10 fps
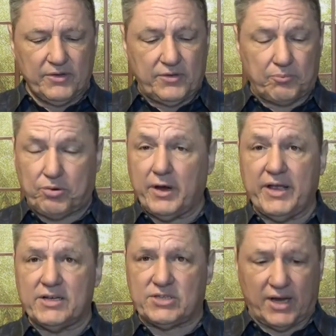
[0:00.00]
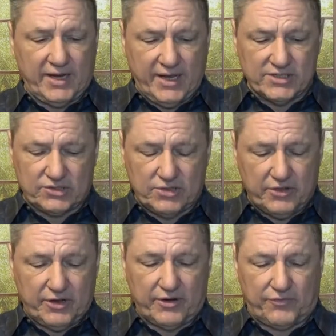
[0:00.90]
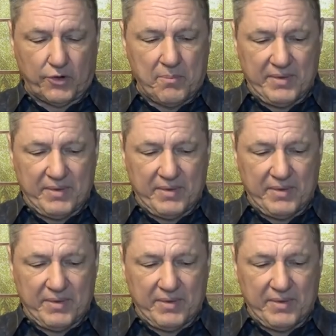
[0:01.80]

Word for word: to preach, and he stood there for